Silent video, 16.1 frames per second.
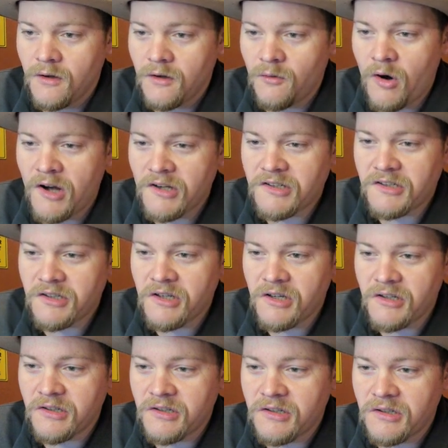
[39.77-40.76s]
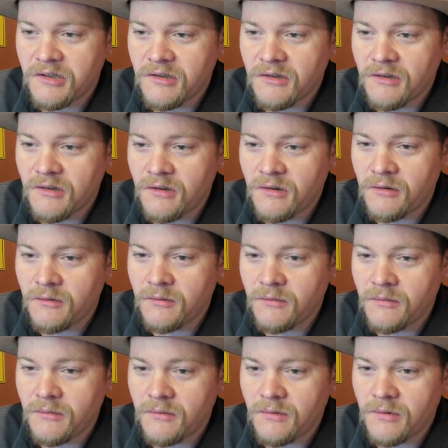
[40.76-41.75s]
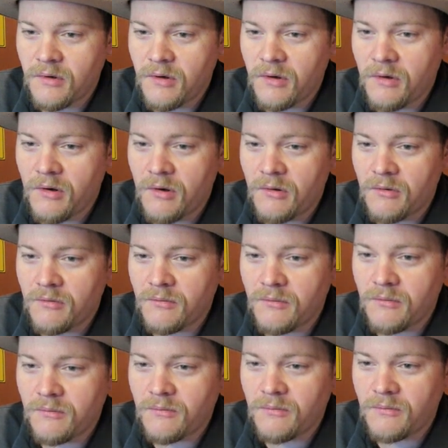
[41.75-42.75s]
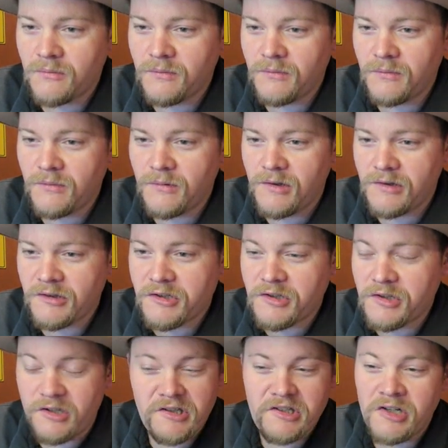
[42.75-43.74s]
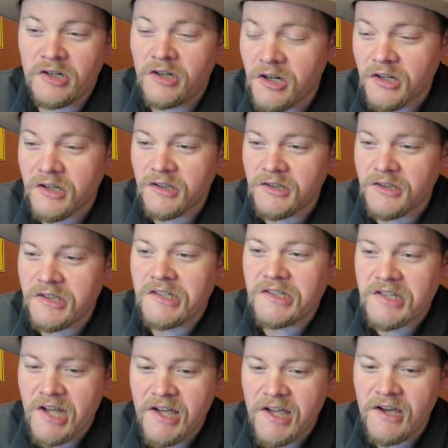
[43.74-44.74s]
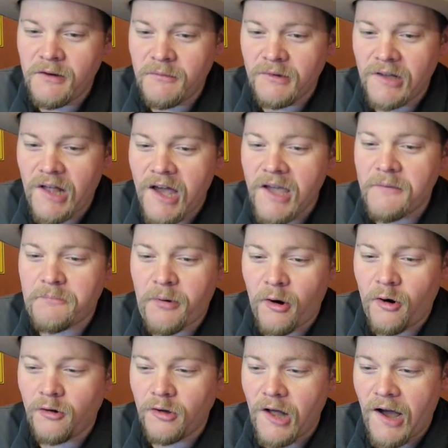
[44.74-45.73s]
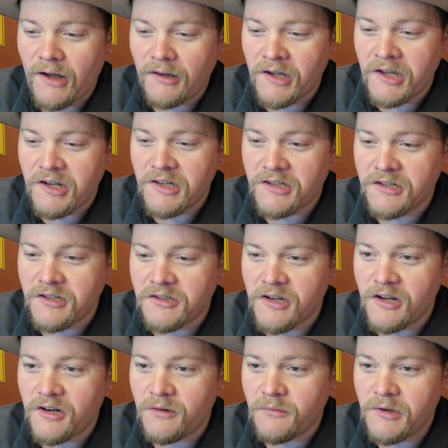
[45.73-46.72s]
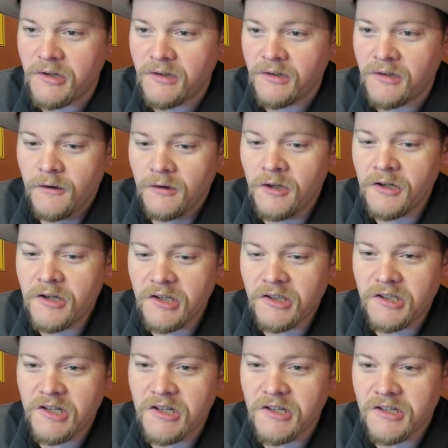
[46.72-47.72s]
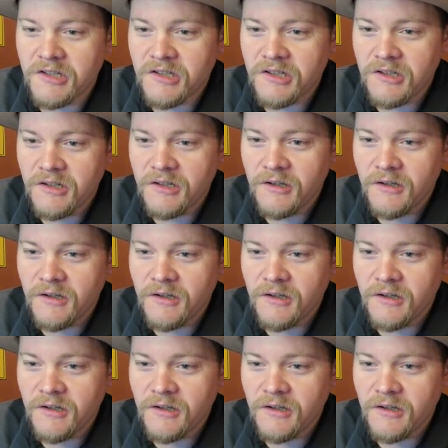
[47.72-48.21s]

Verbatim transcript: Watch this. Oh. Oh. Took the damn light pole out, ladies and gentlemen. Look at this.